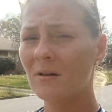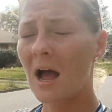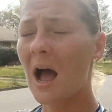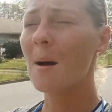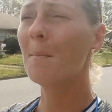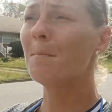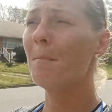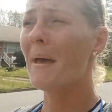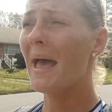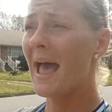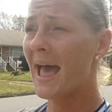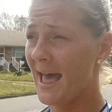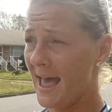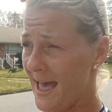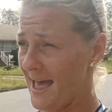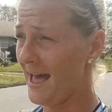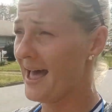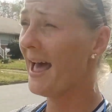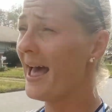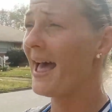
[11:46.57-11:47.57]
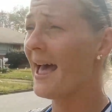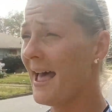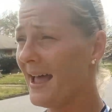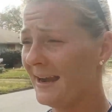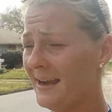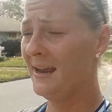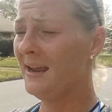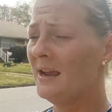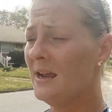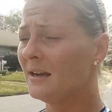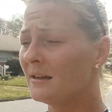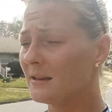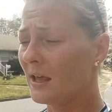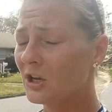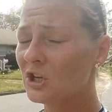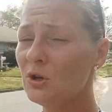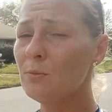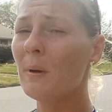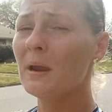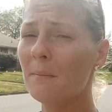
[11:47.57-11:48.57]
I'm mad.
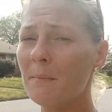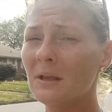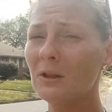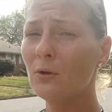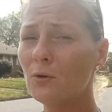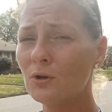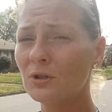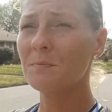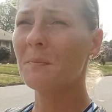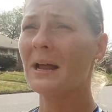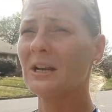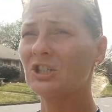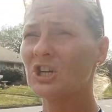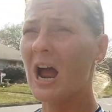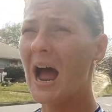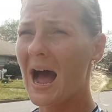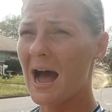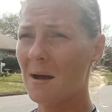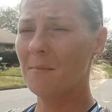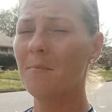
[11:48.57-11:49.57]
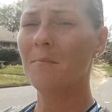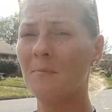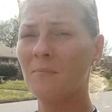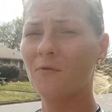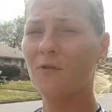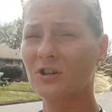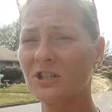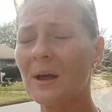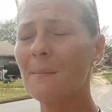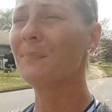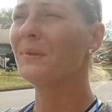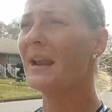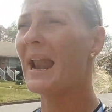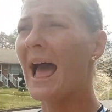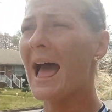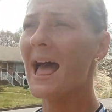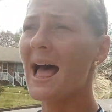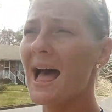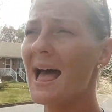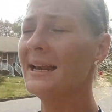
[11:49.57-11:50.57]
Like, you made me lose my job for something
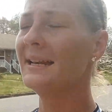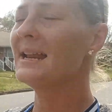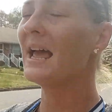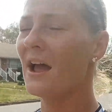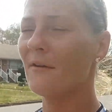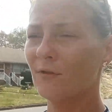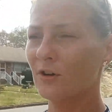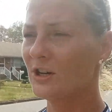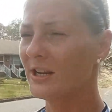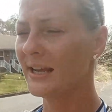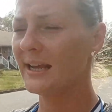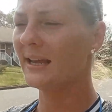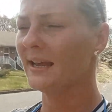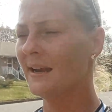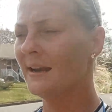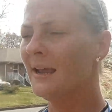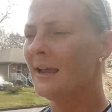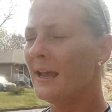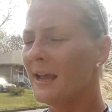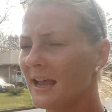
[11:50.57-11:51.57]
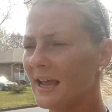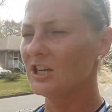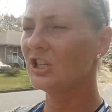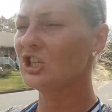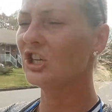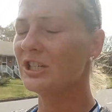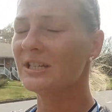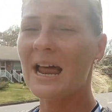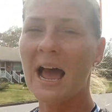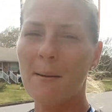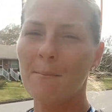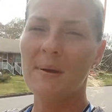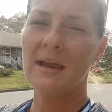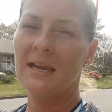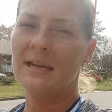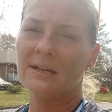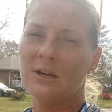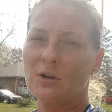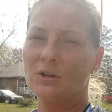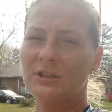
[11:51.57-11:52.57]
I never did. It's just not
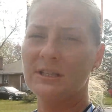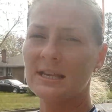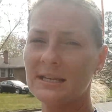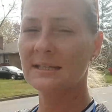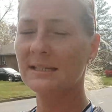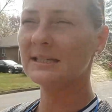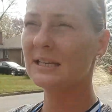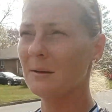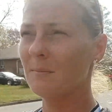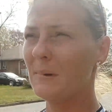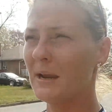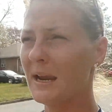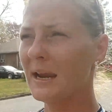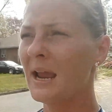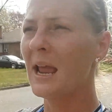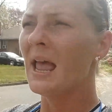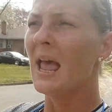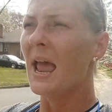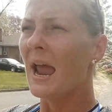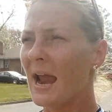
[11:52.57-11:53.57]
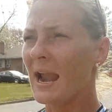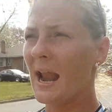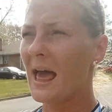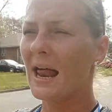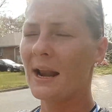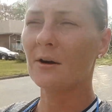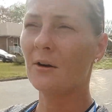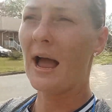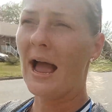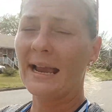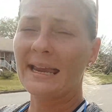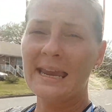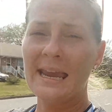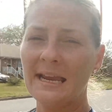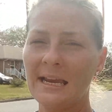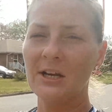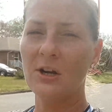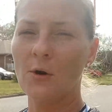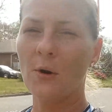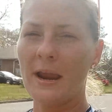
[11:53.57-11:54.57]
making no sense to me, and I can't
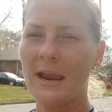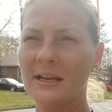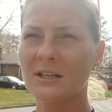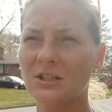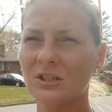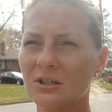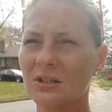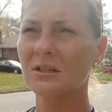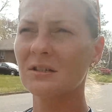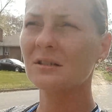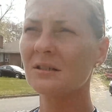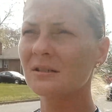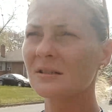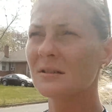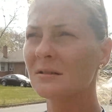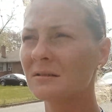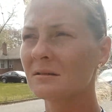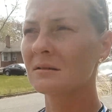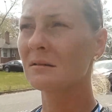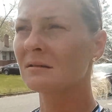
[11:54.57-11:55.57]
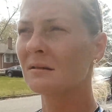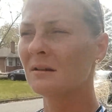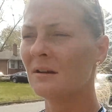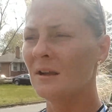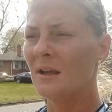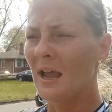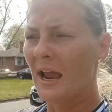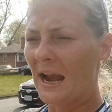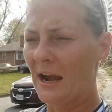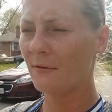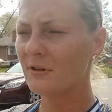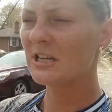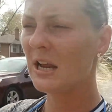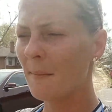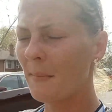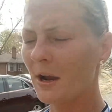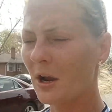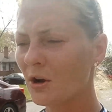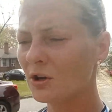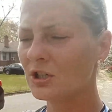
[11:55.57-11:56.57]
get no answers. And every
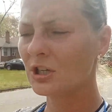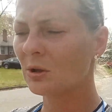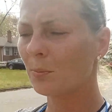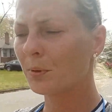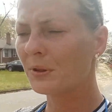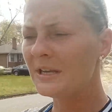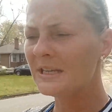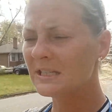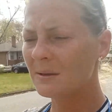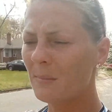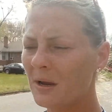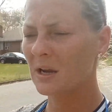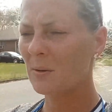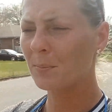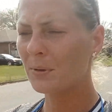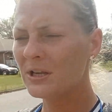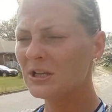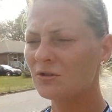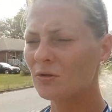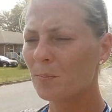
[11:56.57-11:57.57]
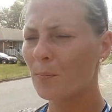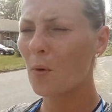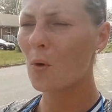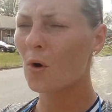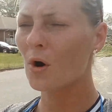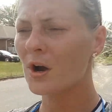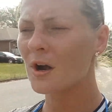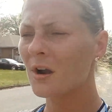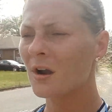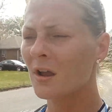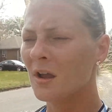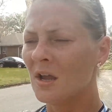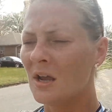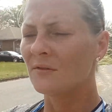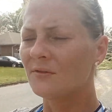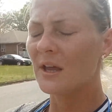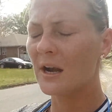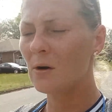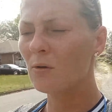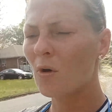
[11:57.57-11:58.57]
time I go to the police and make a police report,
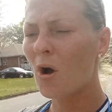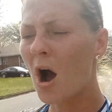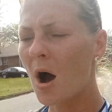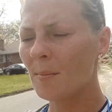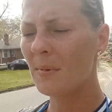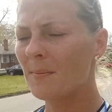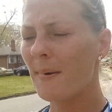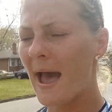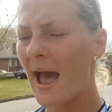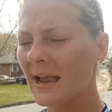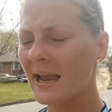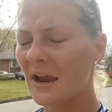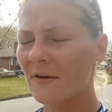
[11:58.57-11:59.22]
they don't call me back.